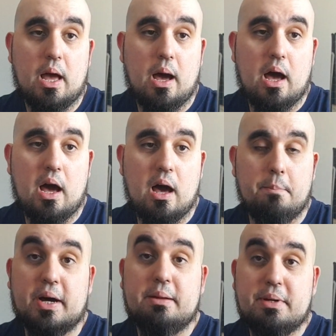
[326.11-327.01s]

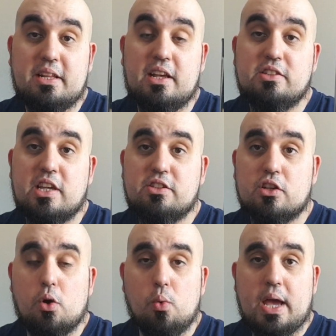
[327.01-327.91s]
but it's
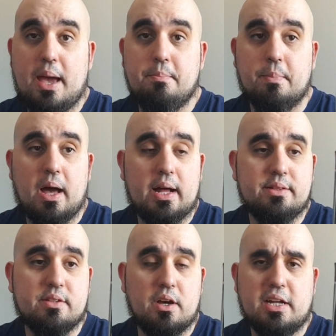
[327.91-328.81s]
a cool game,
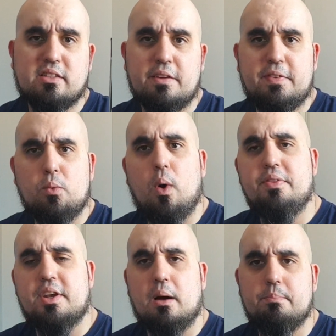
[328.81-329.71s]
and it's definitely
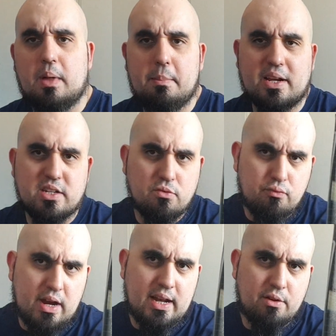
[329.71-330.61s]
one that I'm actually
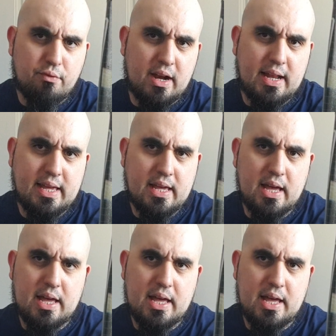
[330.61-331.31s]
really